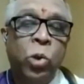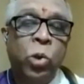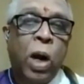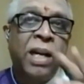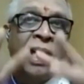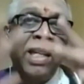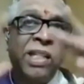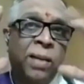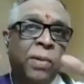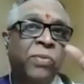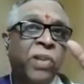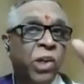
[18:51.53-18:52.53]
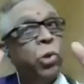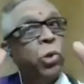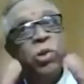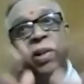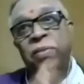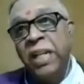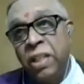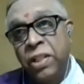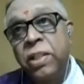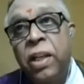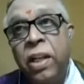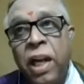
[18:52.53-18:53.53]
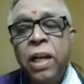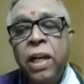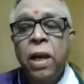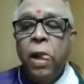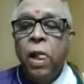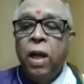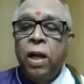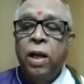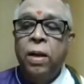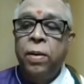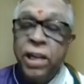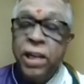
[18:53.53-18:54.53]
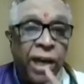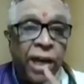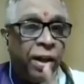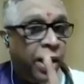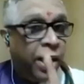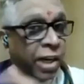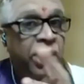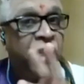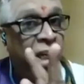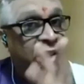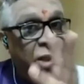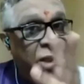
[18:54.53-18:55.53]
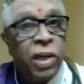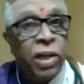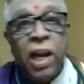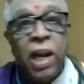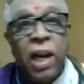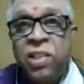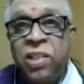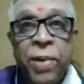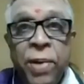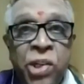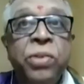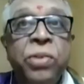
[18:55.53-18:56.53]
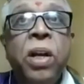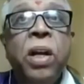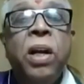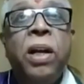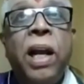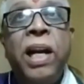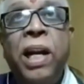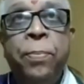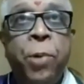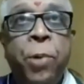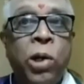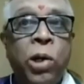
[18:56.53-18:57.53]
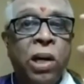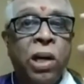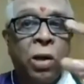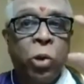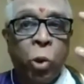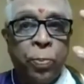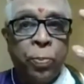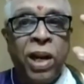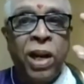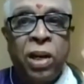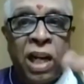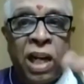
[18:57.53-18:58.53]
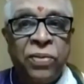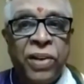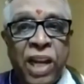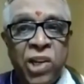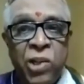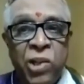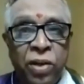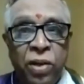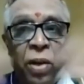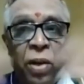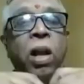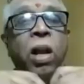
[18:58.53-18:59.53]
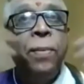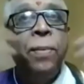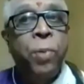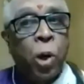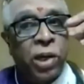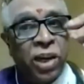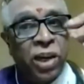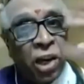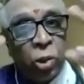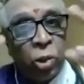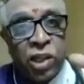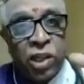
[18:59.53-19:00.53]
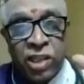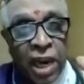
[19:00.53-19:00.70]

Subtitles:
to address some of the issues of Vedas, right? It did successfully address some issues, right? It brought in grouping, classification, it brought in reduced the